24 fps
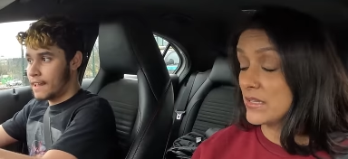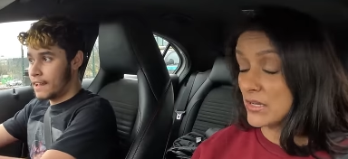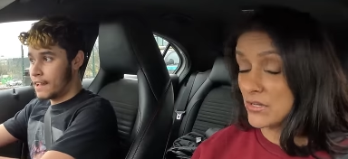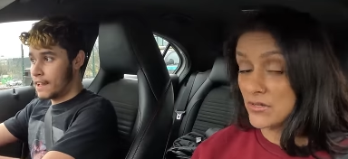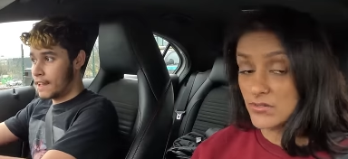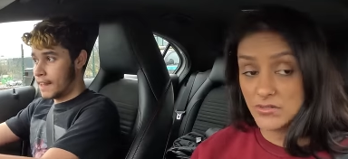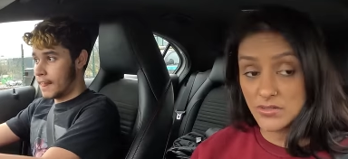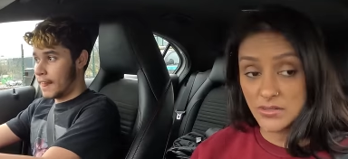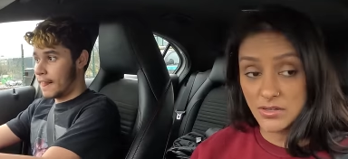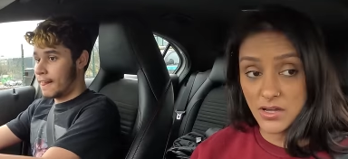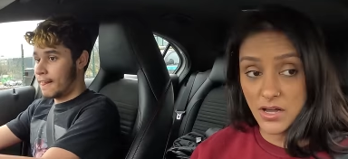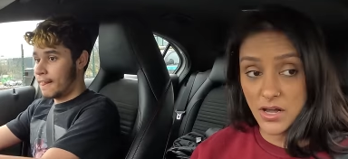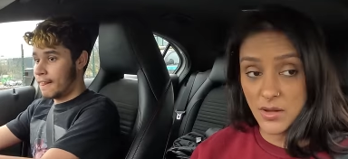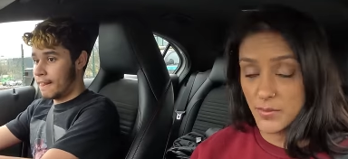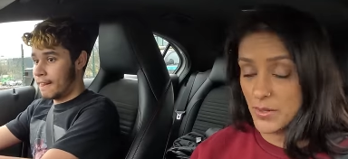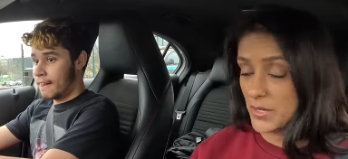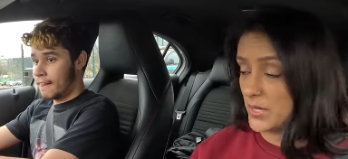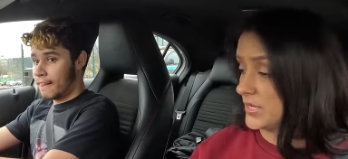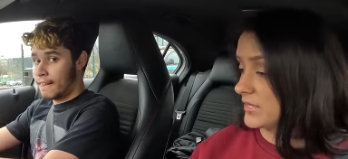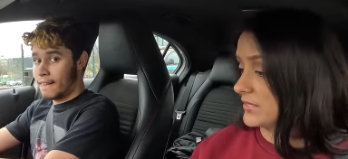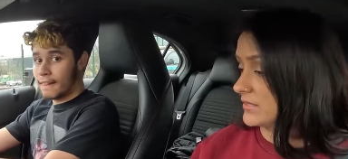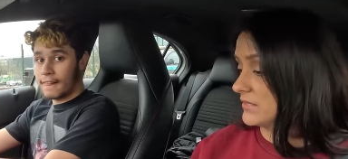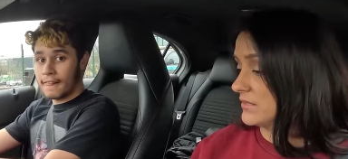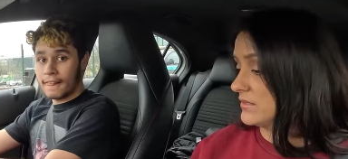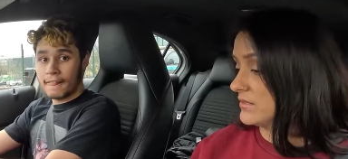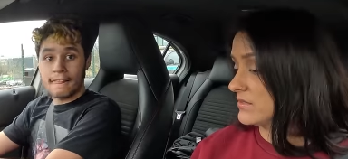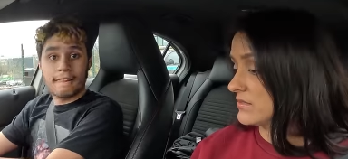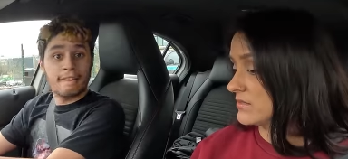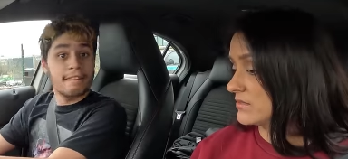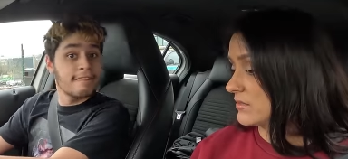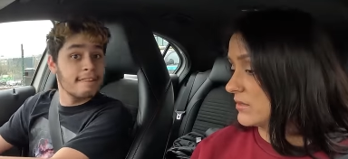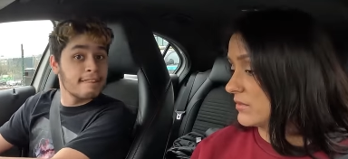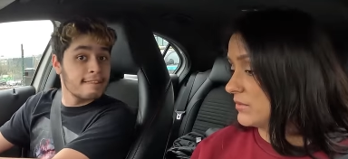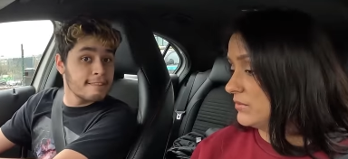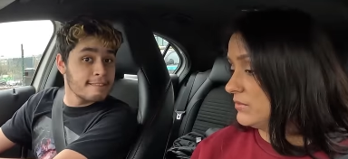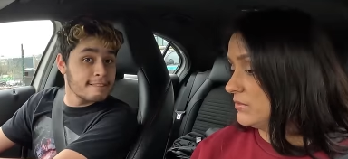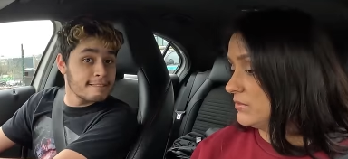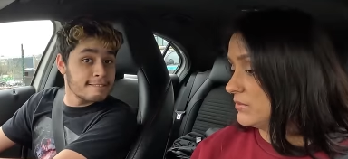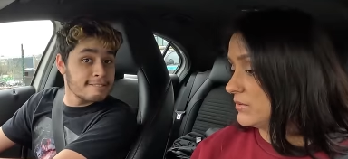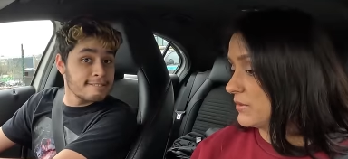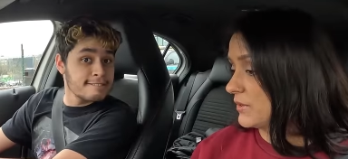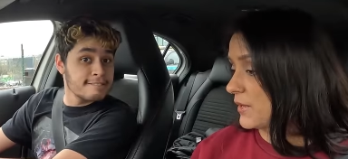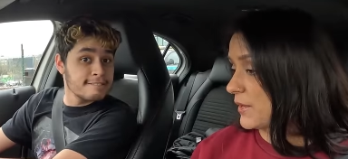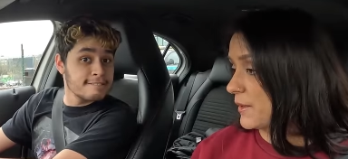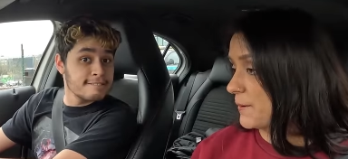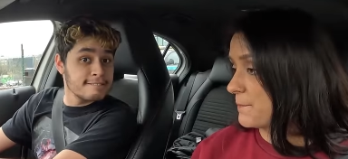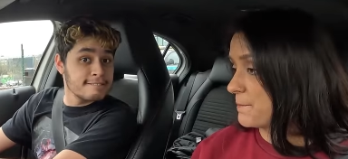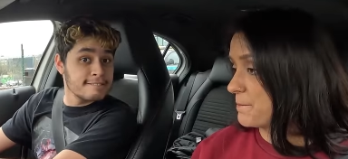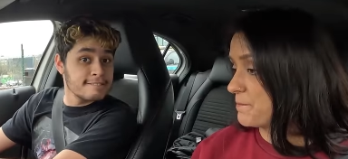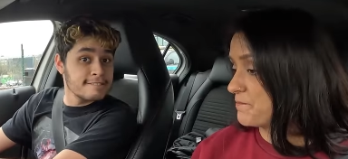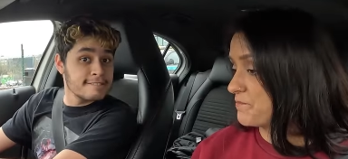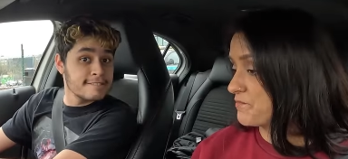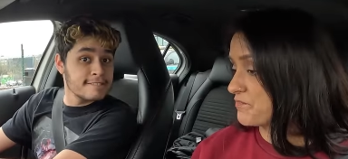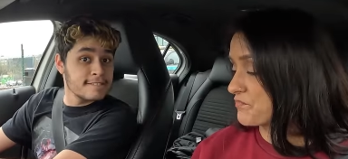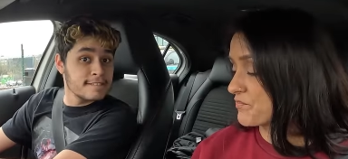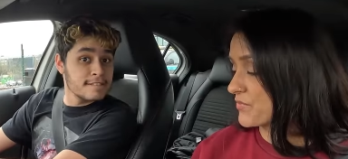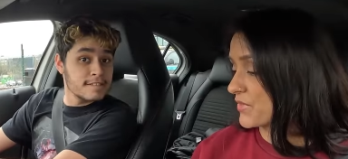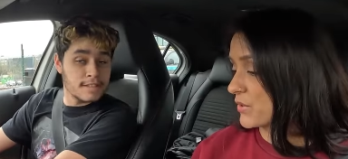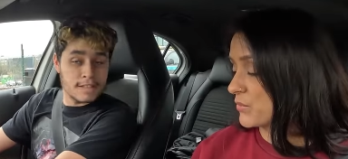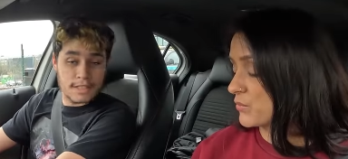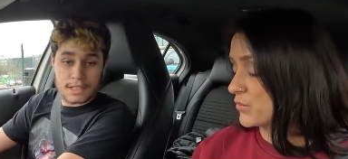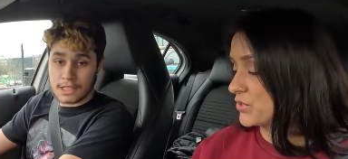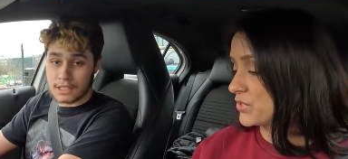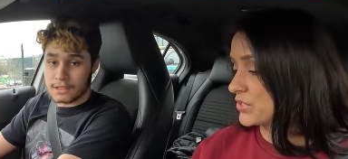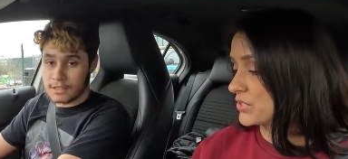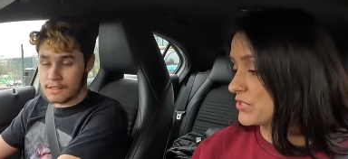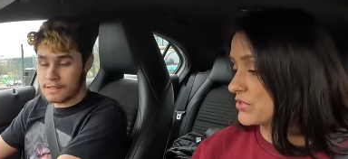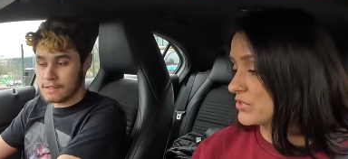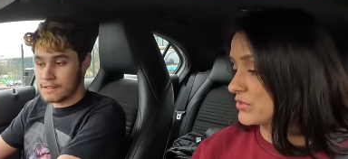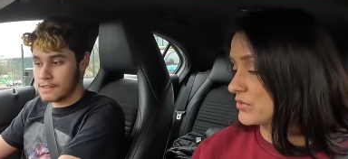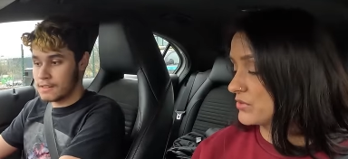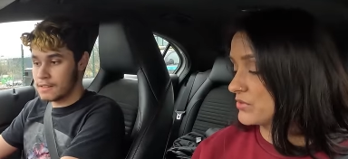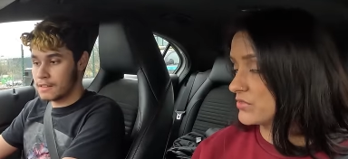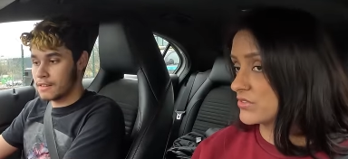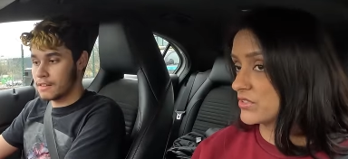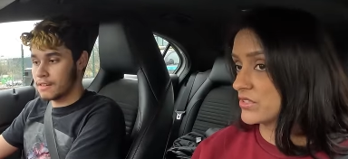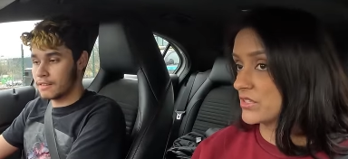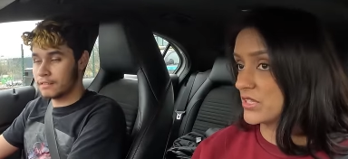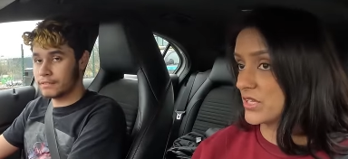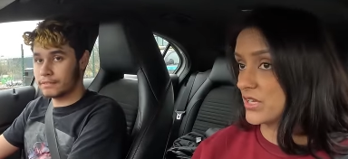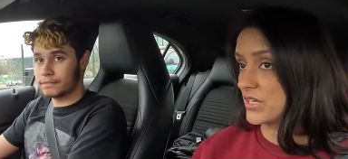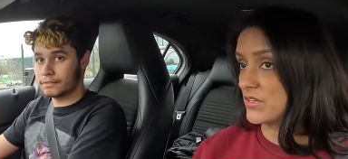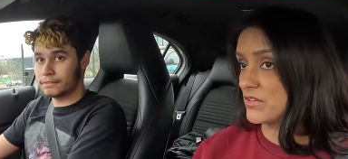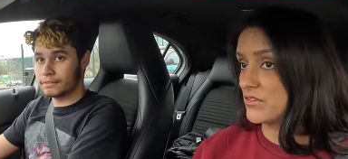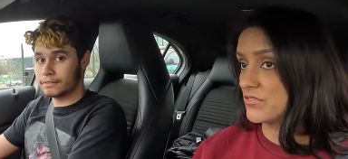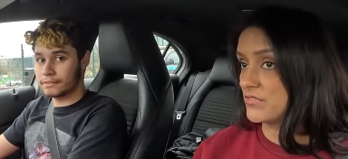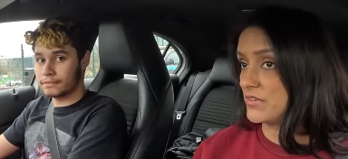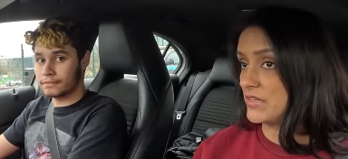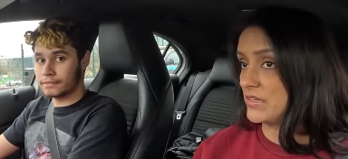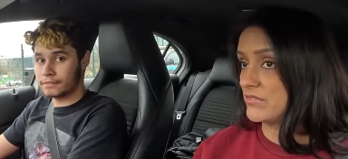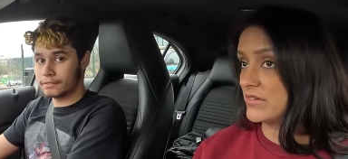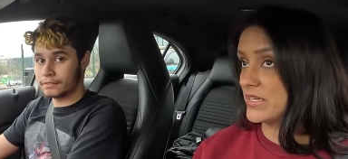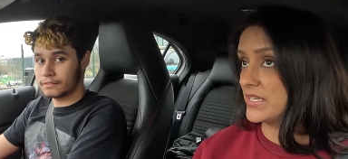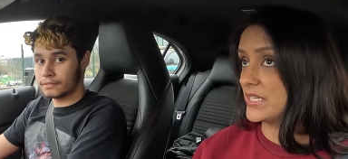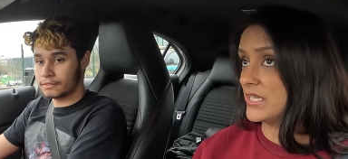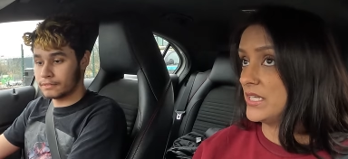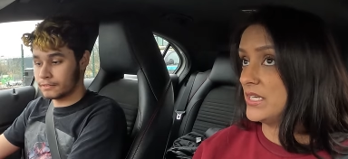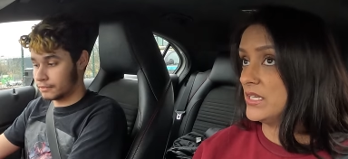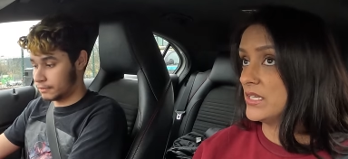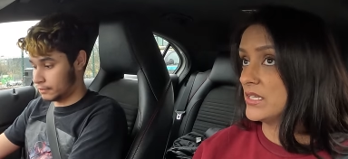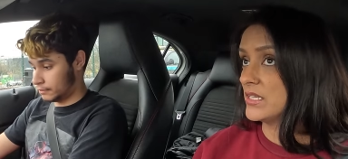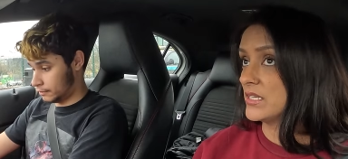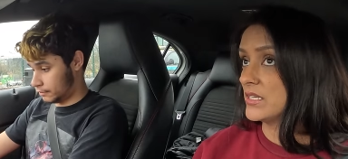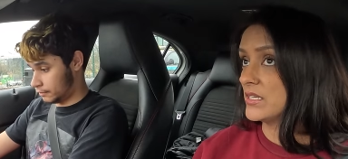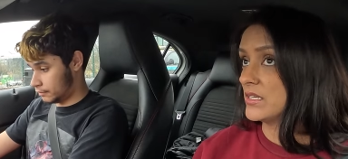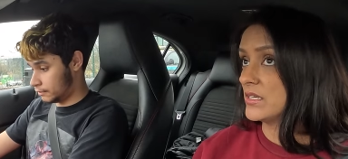Speaker 1: close to the car behind us, so um, what you're gonna do is you're gonna get your feet ready.